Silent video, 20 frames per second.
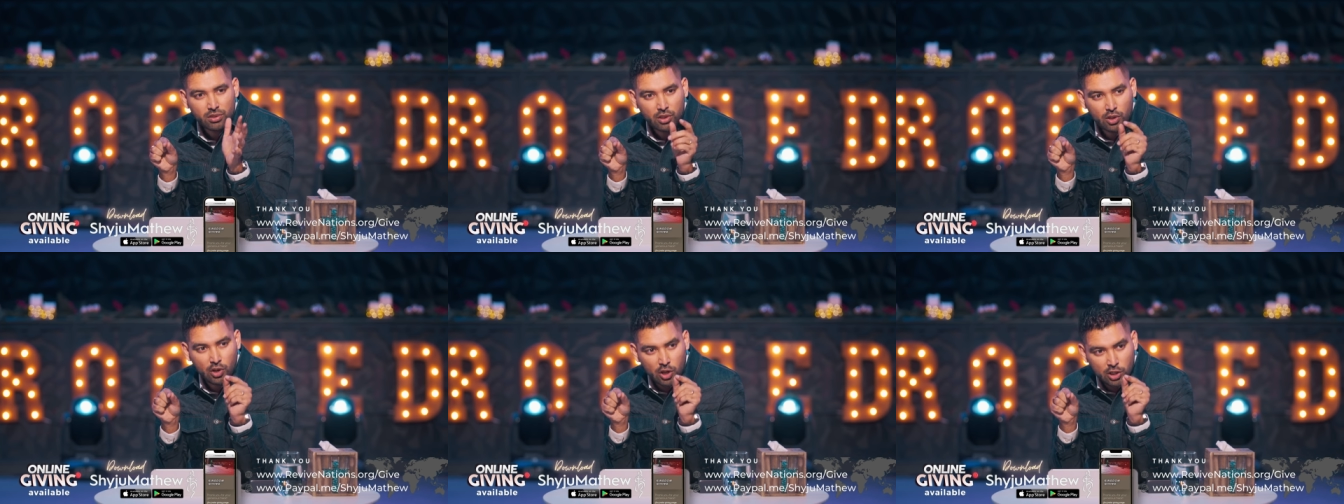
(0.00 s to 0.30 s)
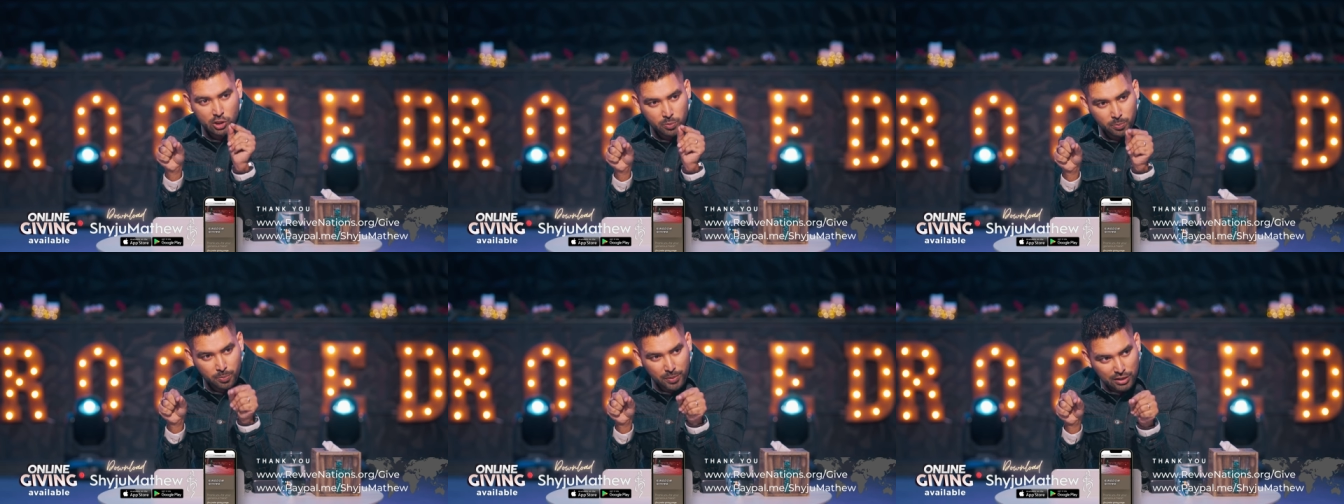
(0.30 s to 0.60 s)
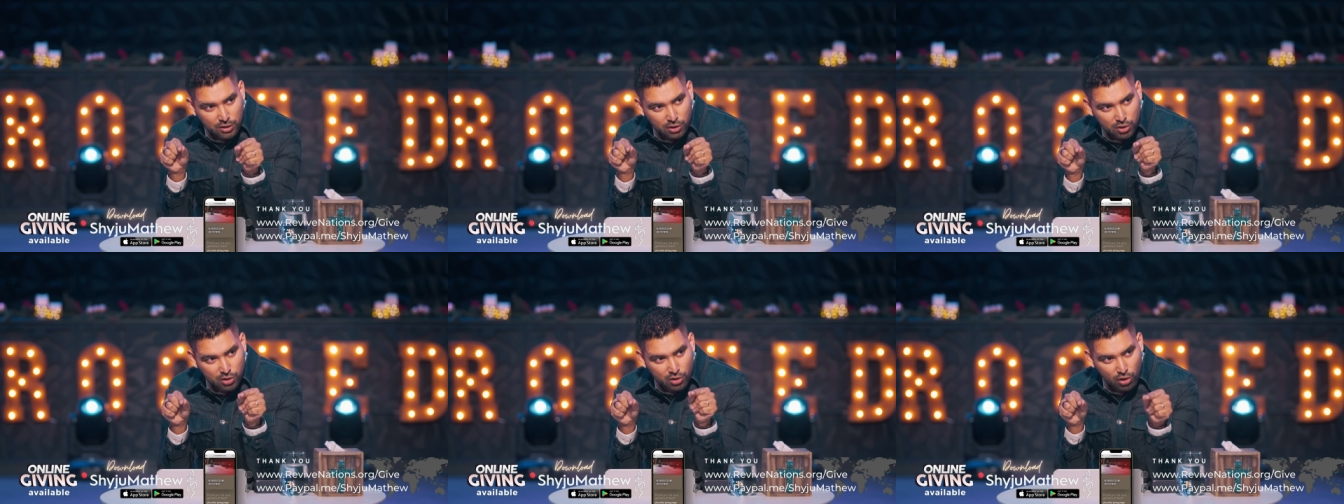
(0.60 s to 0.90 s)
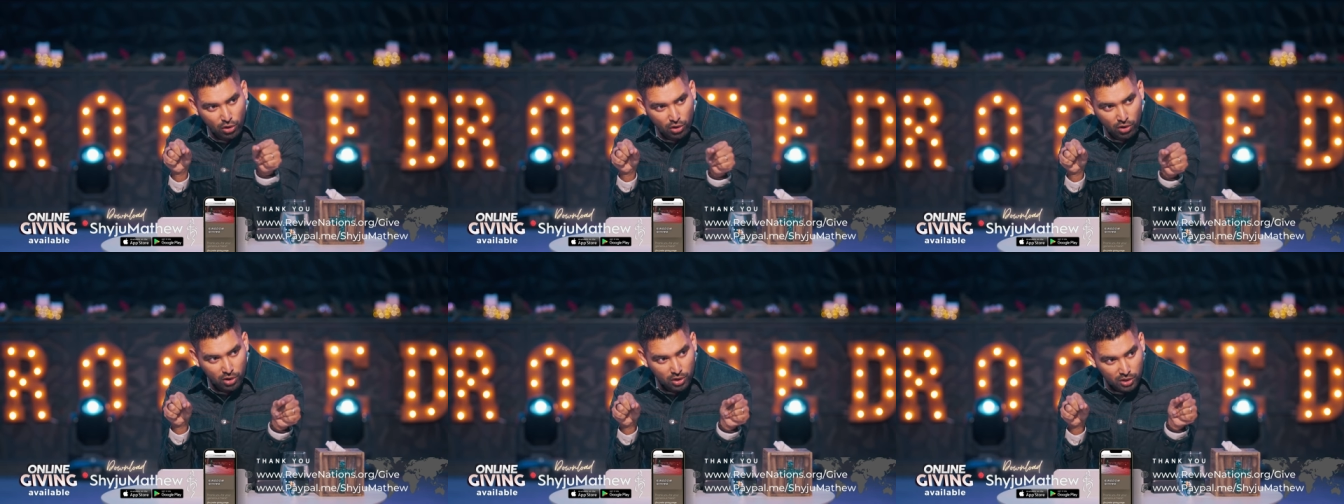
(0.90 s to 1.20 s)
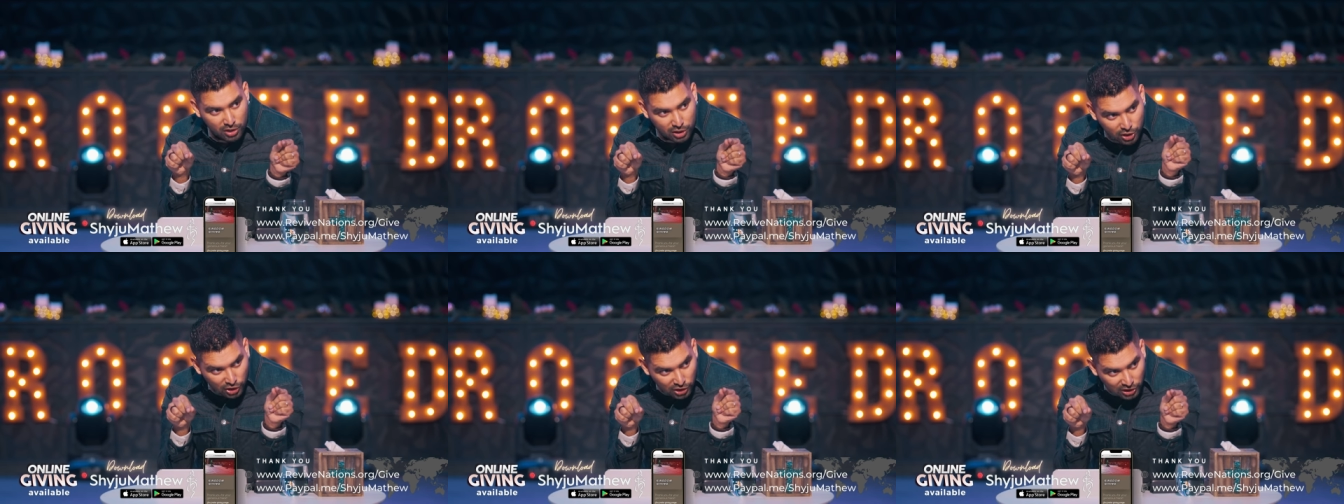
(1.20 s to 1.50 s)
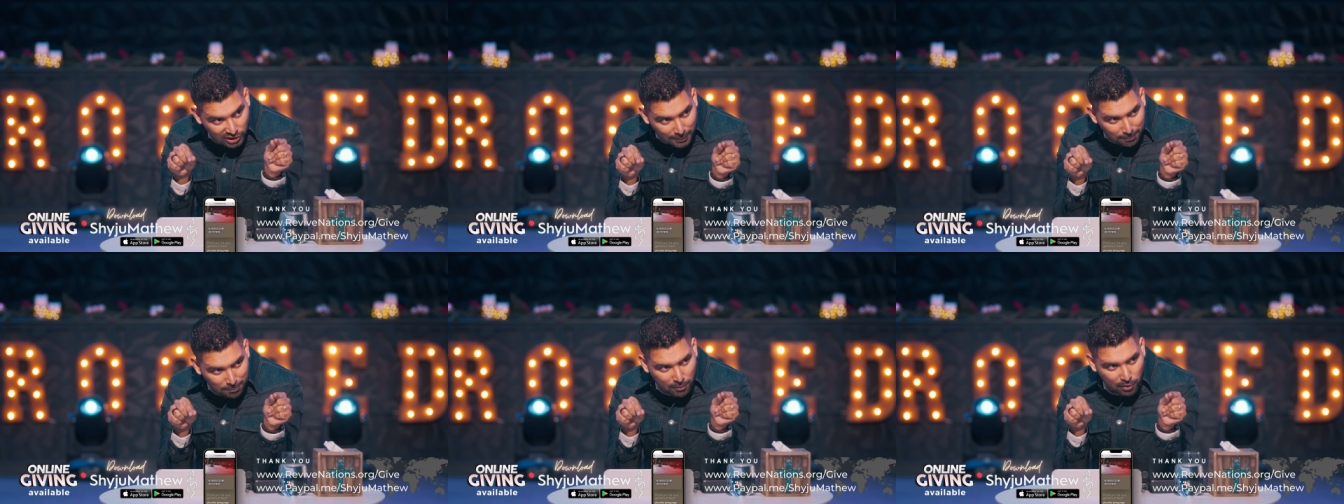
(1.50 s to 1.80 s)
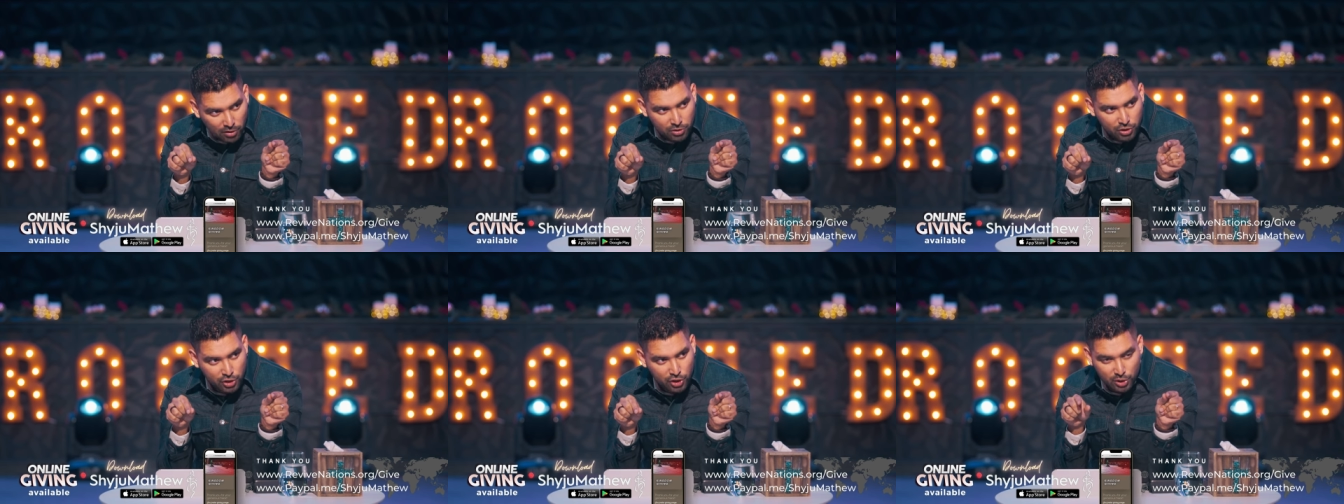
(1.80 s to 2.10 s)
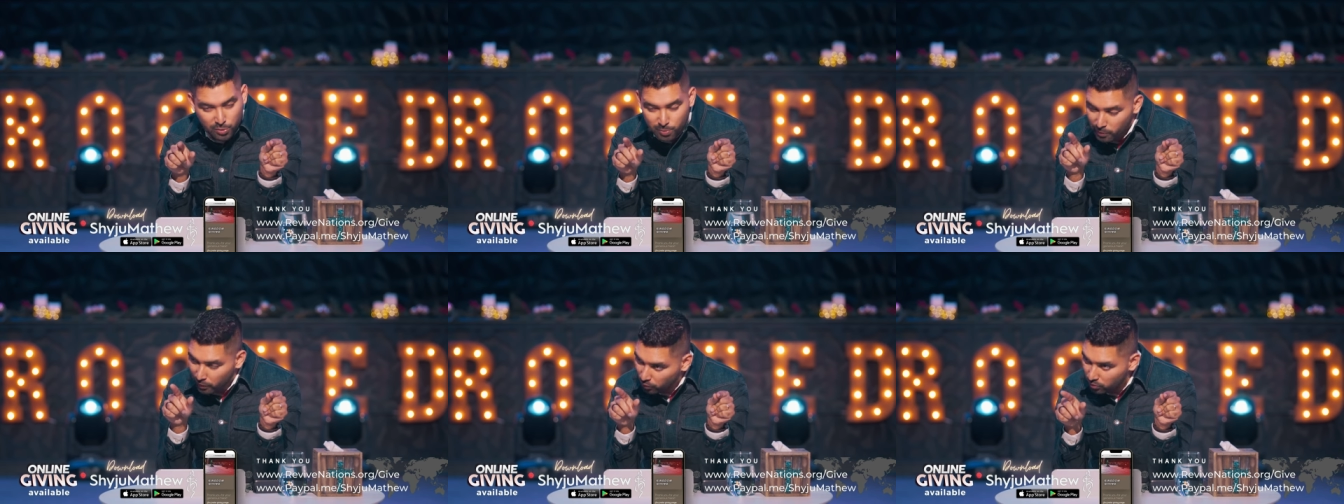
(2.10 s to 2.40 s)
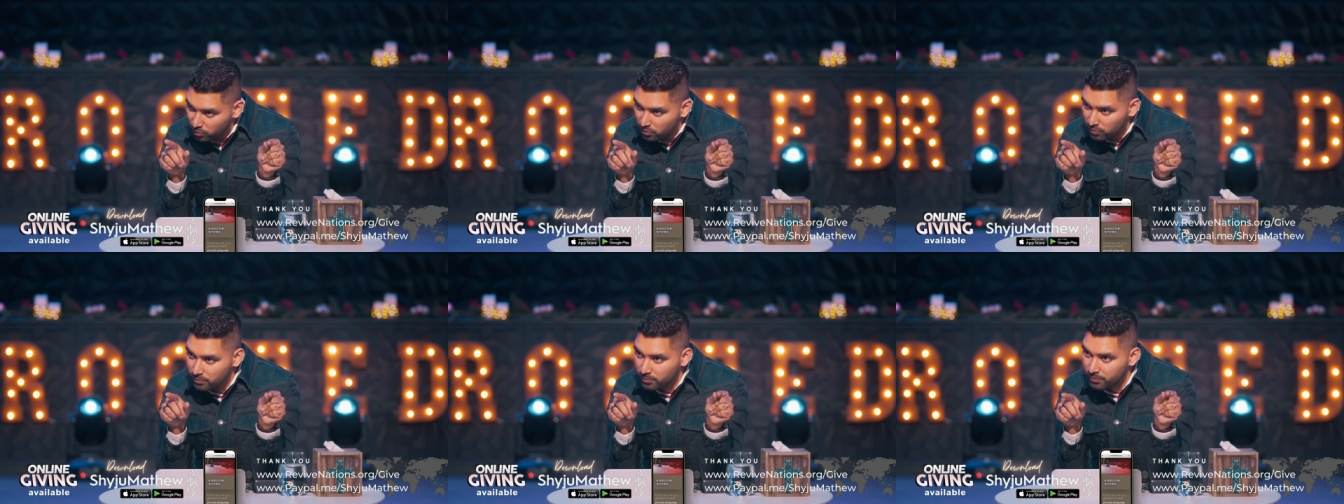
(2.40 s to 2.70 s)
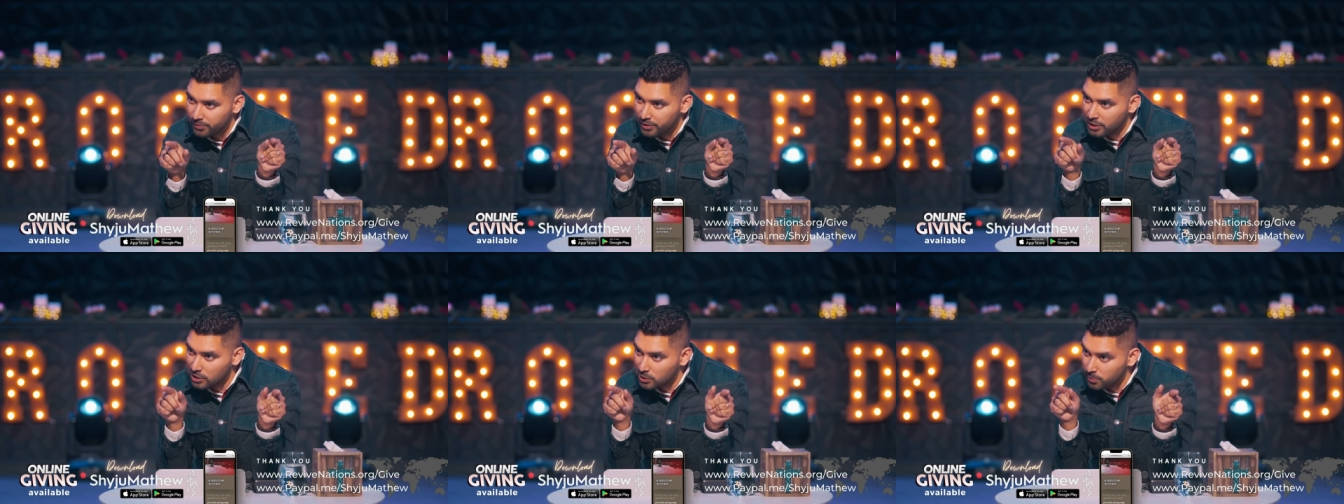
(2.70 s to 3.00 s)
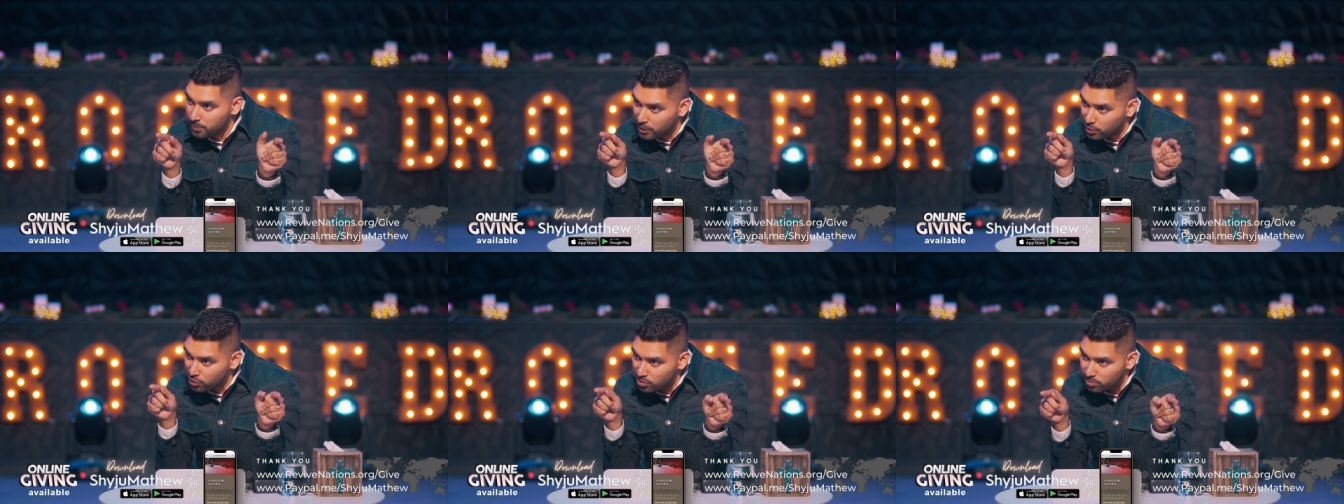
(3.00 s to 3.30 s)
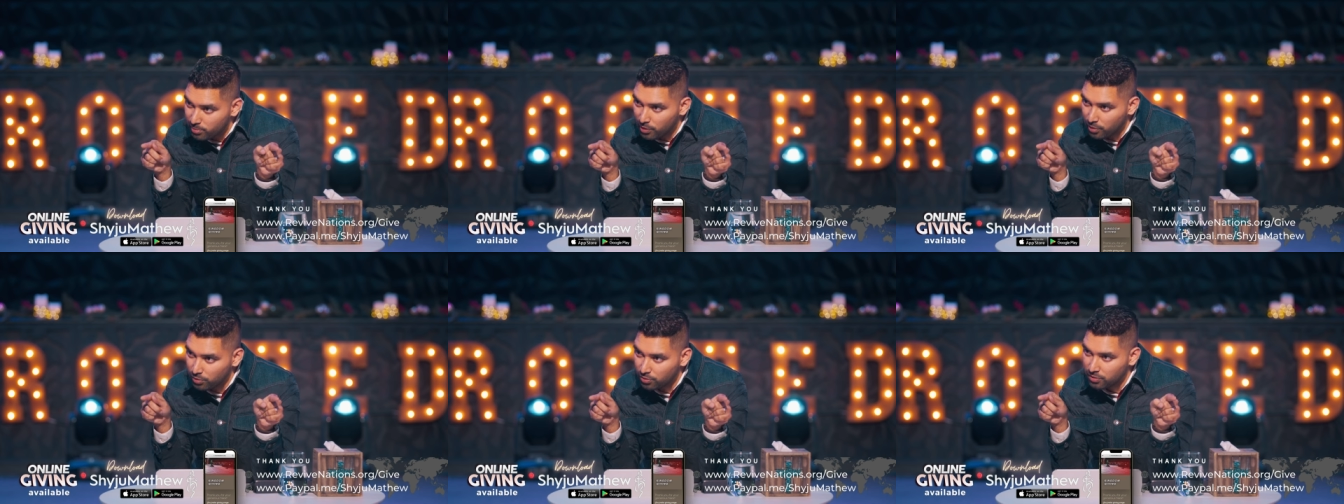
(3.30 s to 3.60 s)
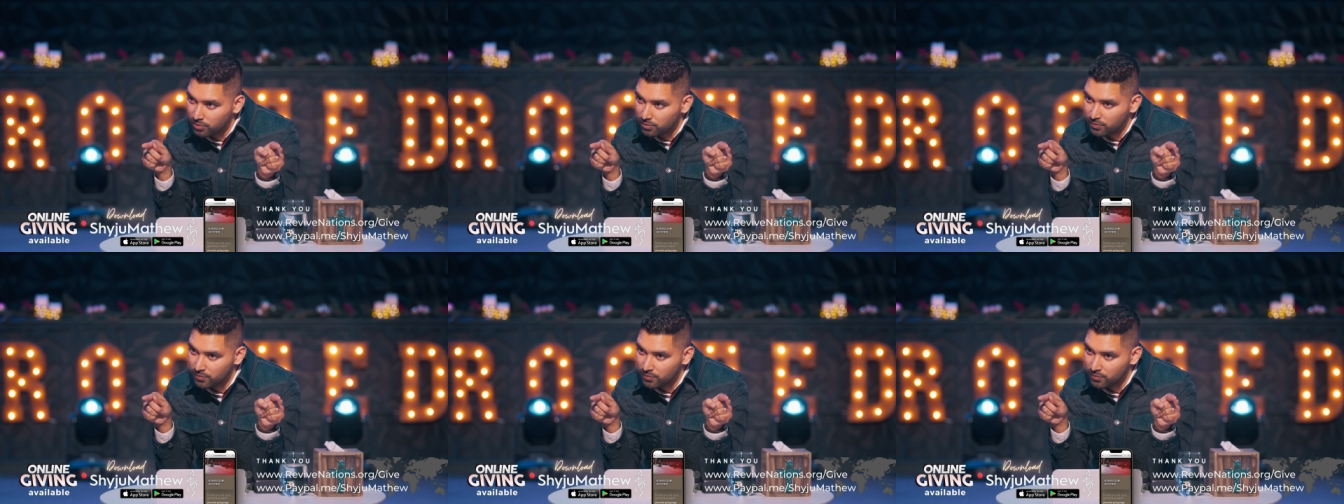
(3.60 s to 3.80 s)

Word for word: God speaks to your subconscious. Both. He speaks to both.